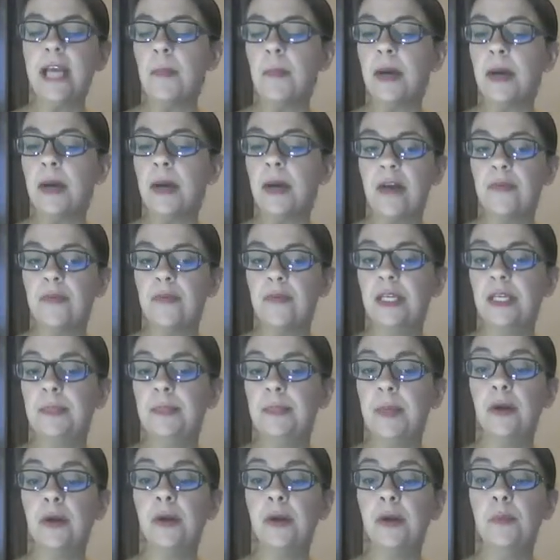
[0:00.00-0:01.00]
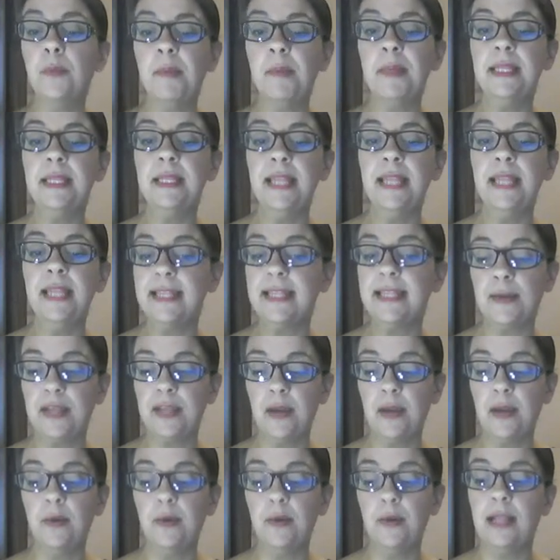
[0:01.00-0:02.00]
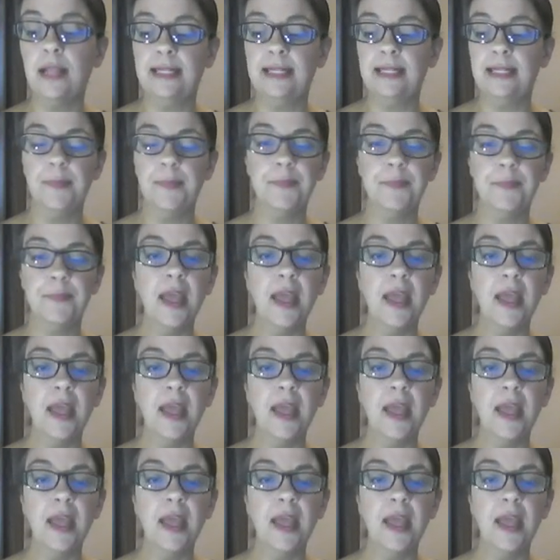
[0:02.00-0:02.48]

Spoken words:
among African American women in South Carolina.